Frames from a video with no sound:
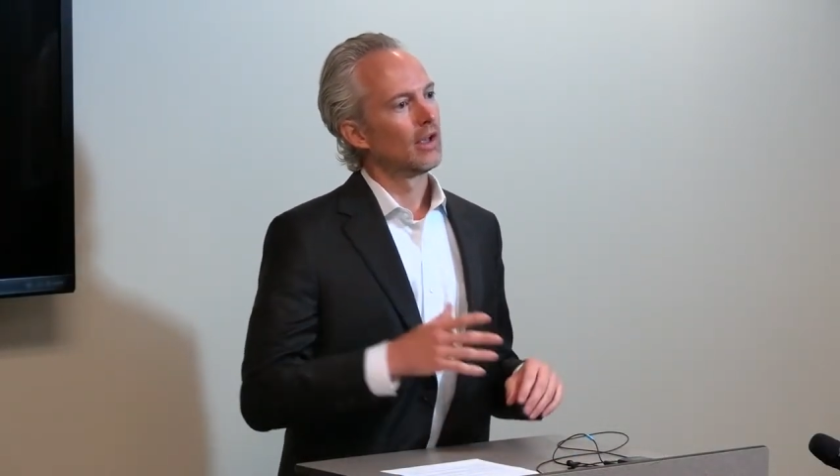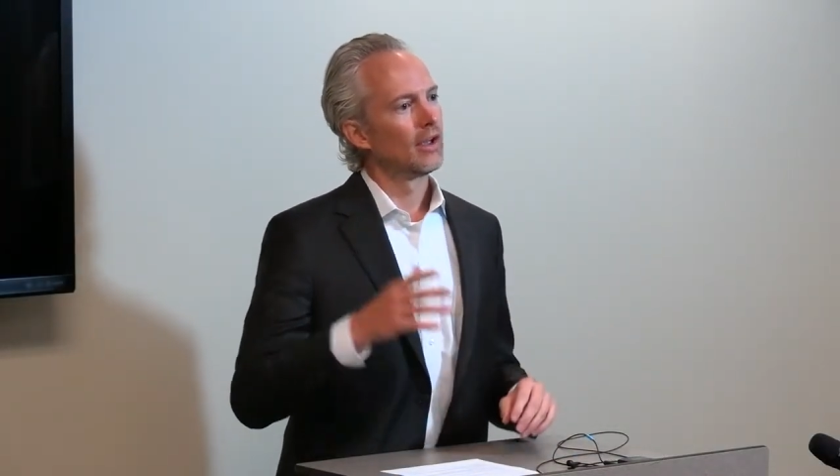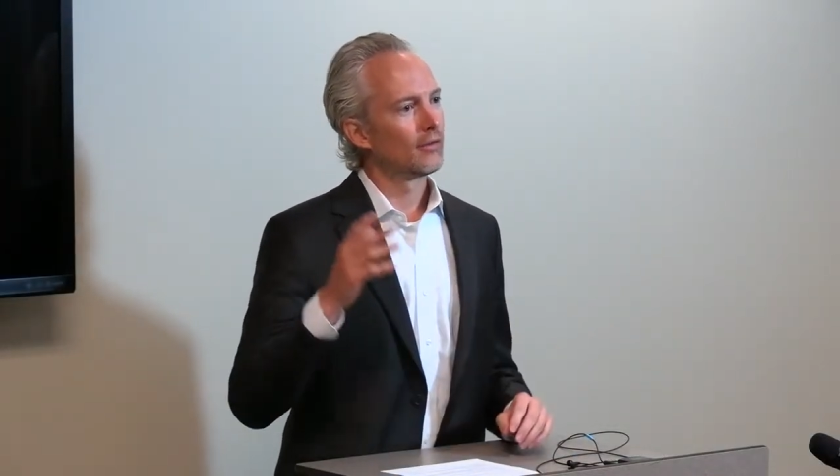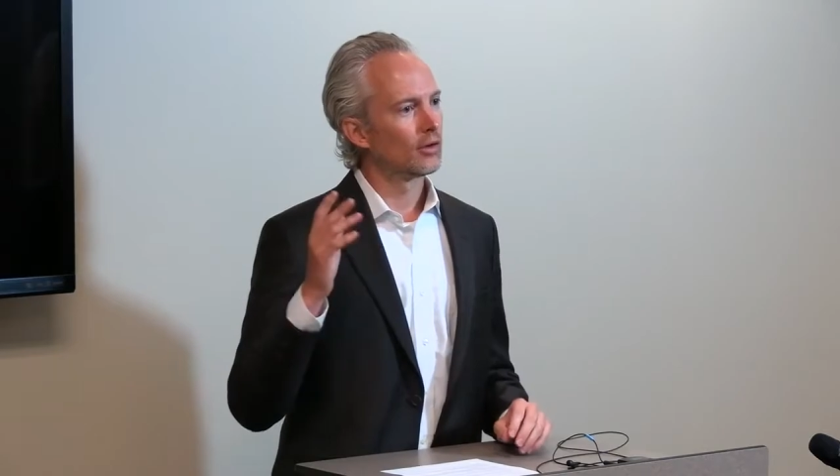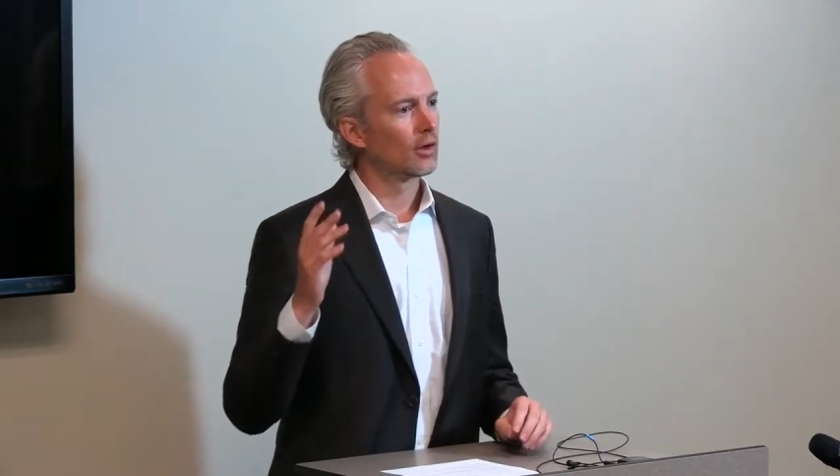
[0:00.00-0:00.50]

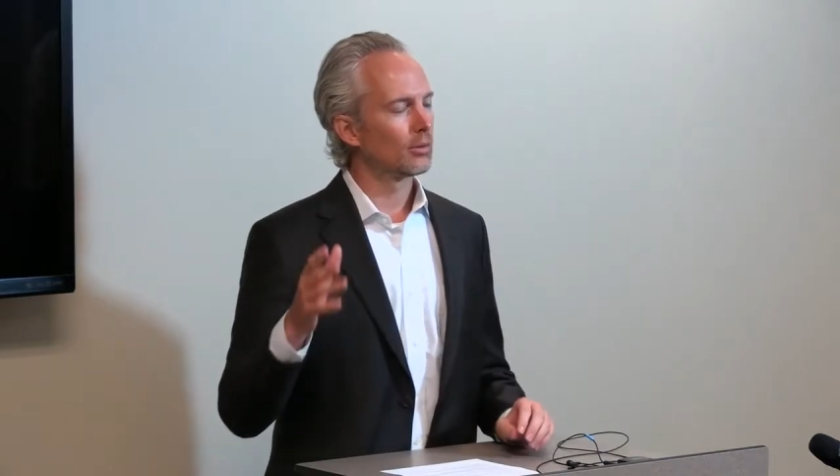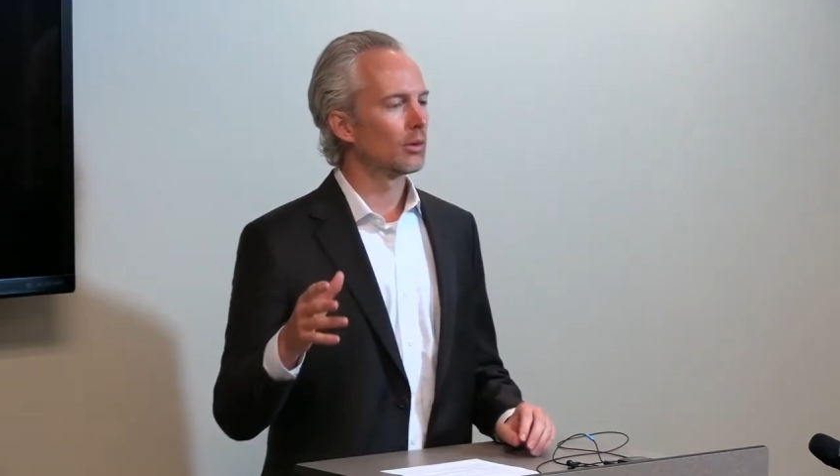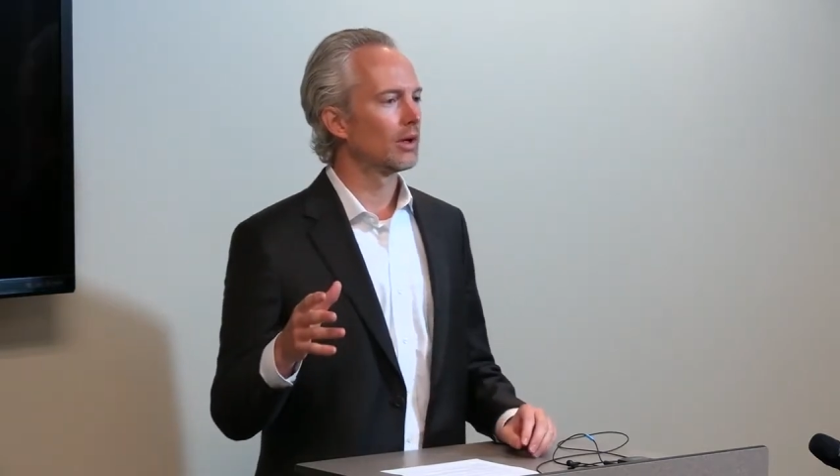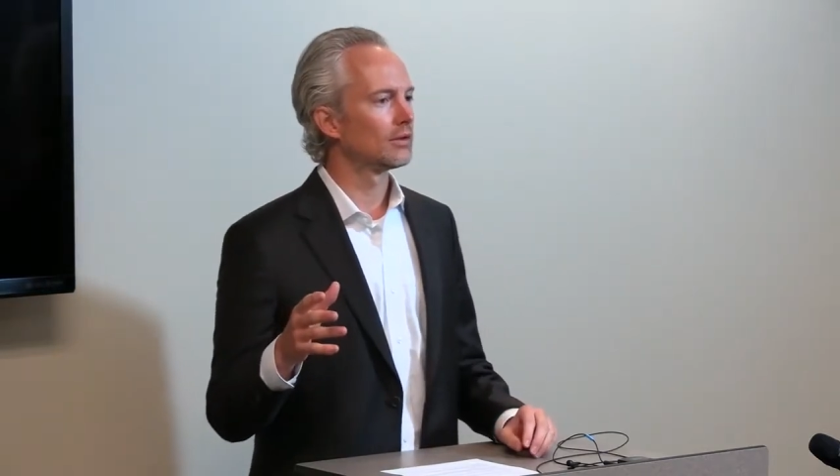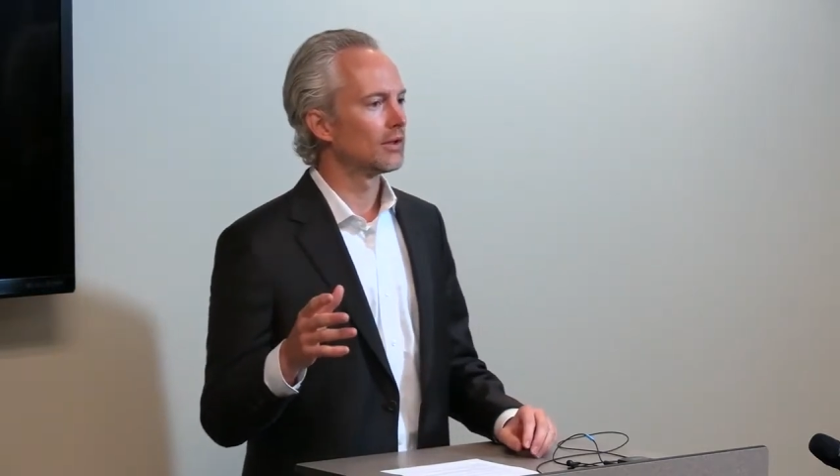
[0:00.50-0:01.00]
If you're up
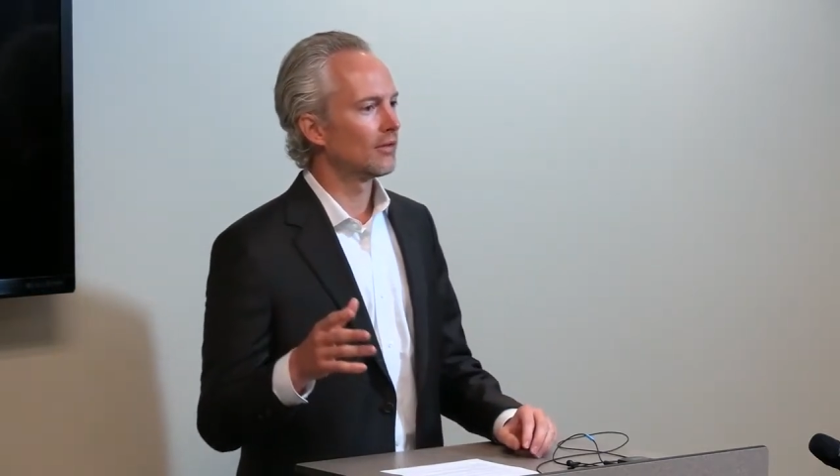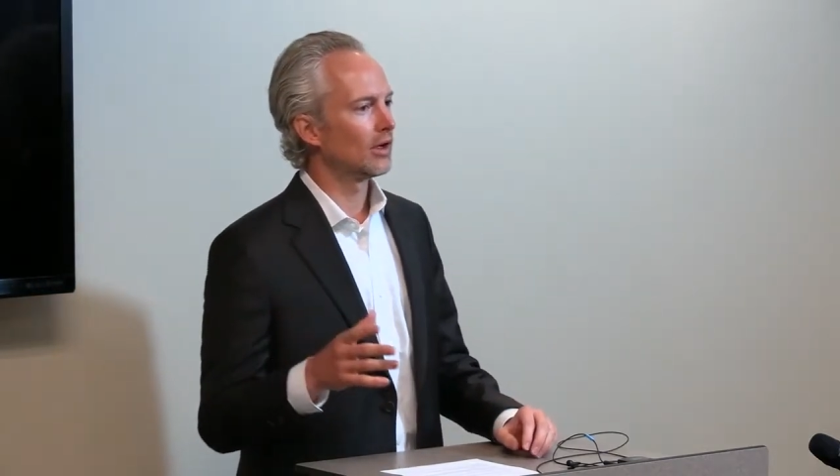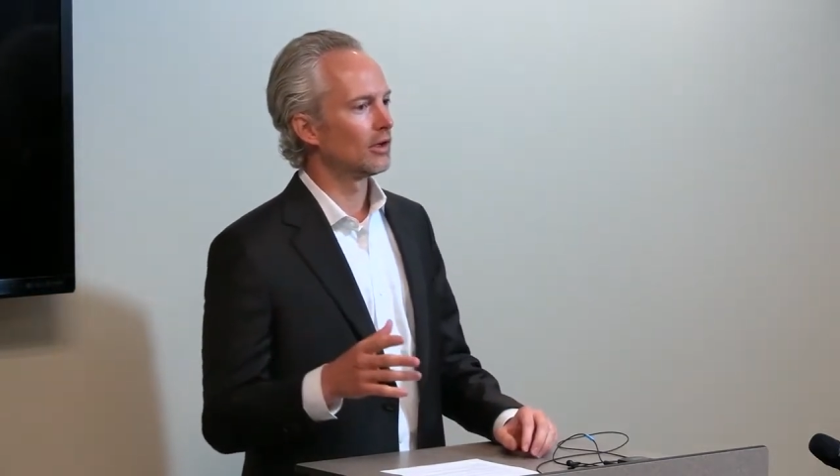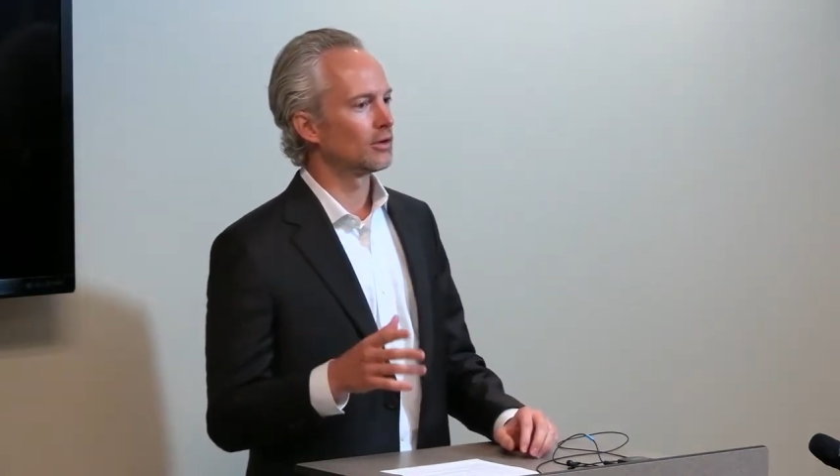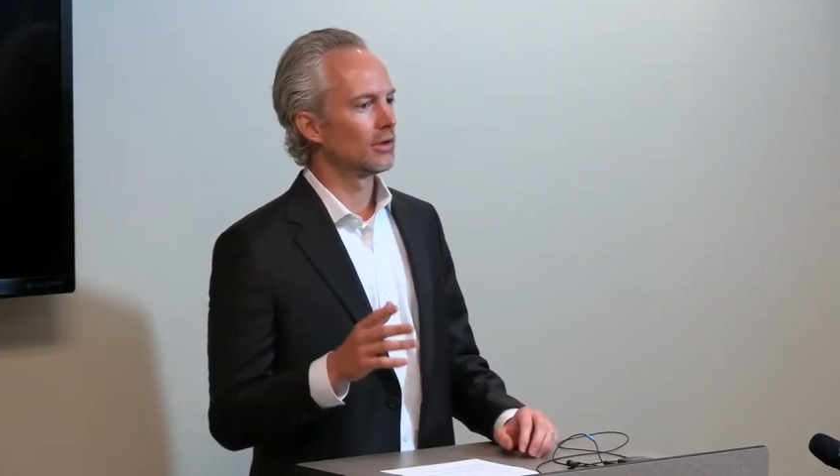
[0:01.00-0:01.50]
around
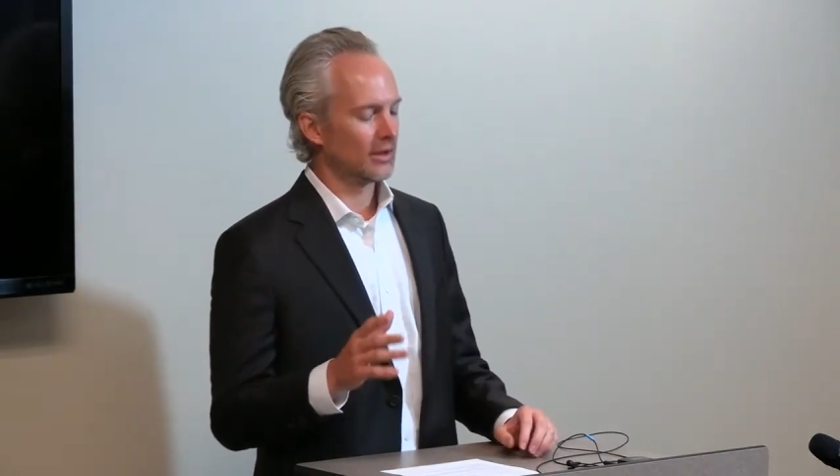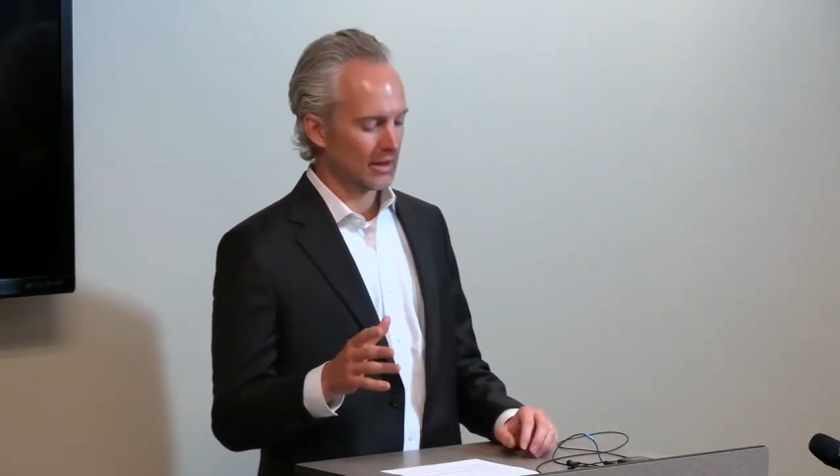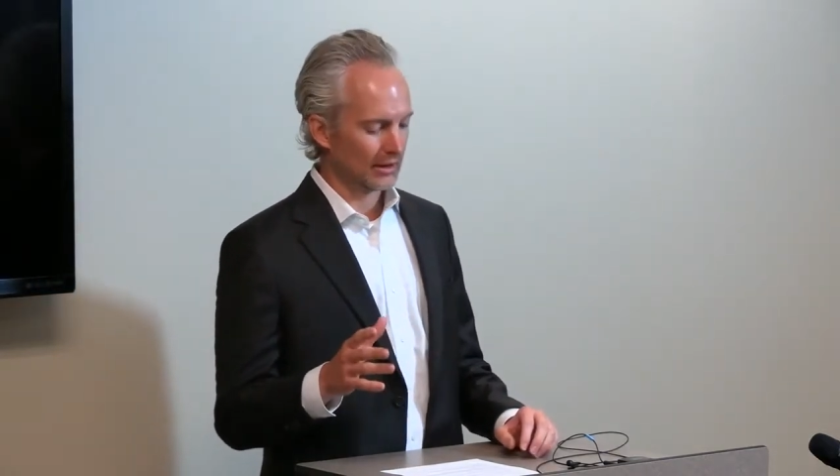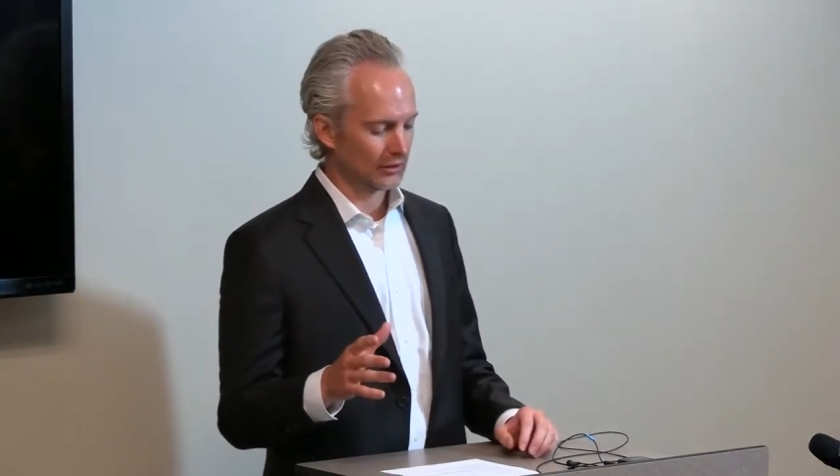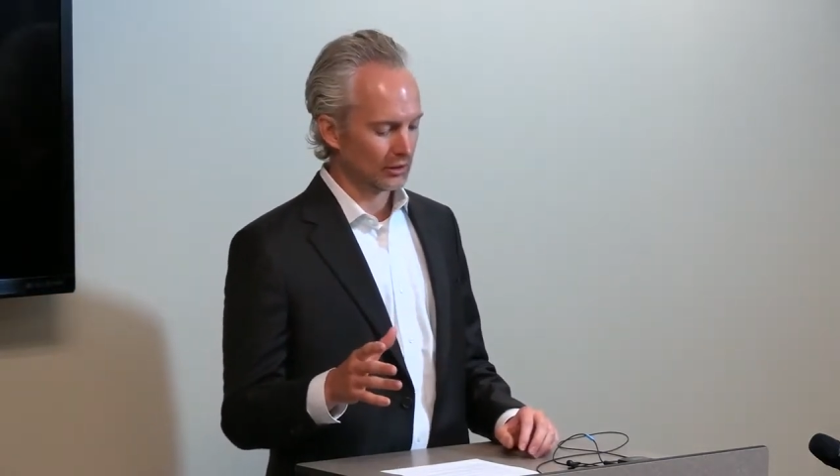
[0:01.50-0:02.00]
700,
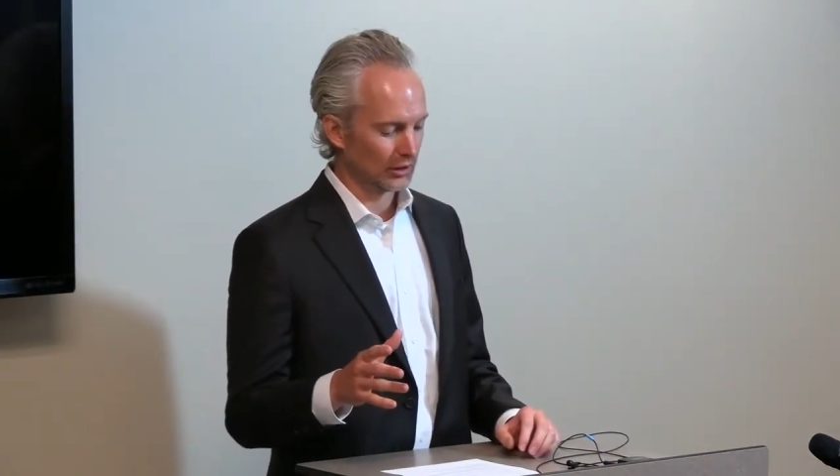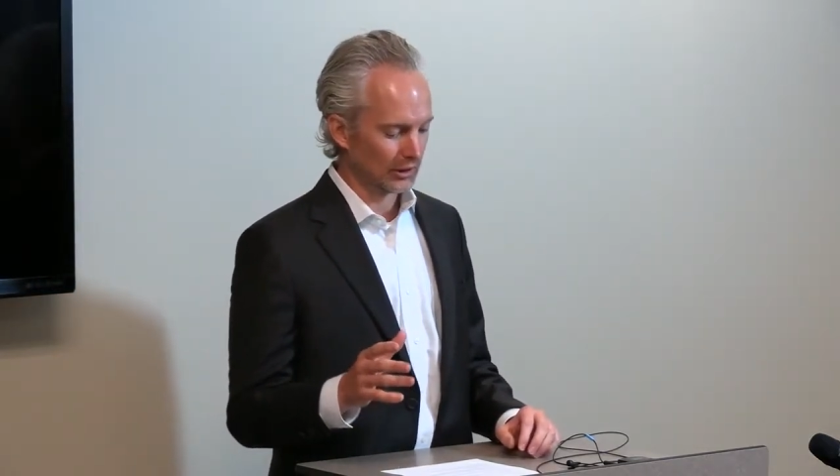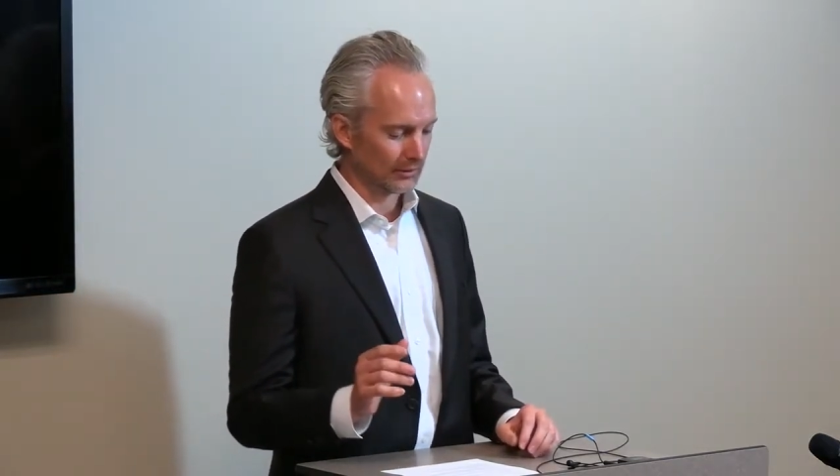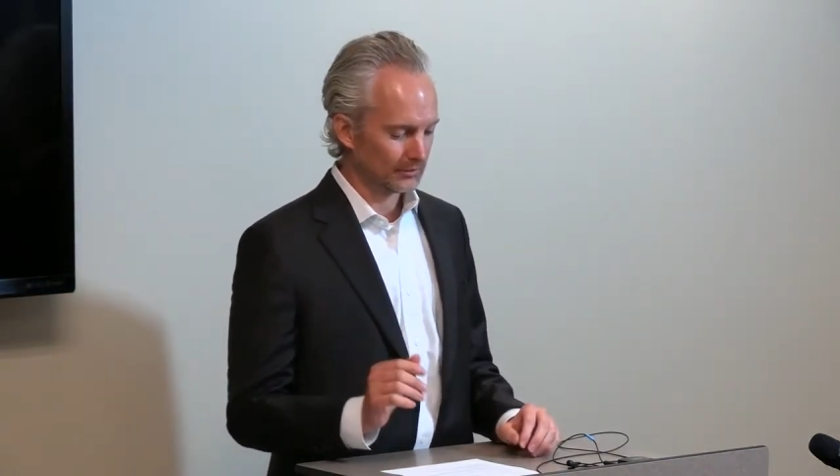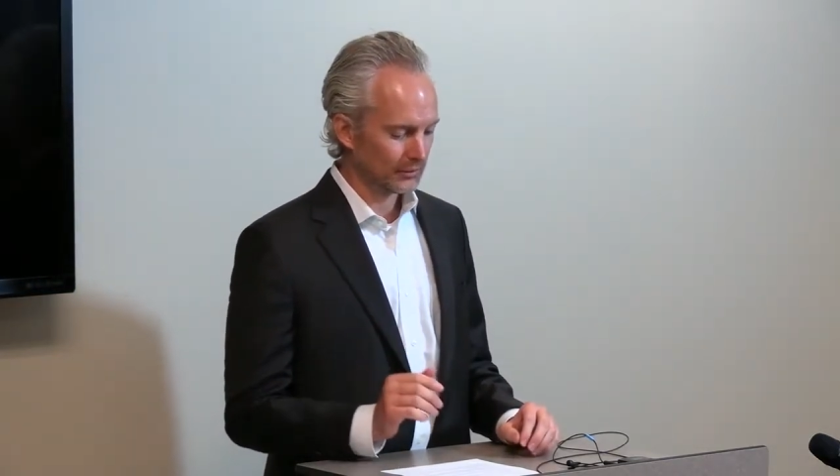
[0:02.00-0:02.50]
that's good.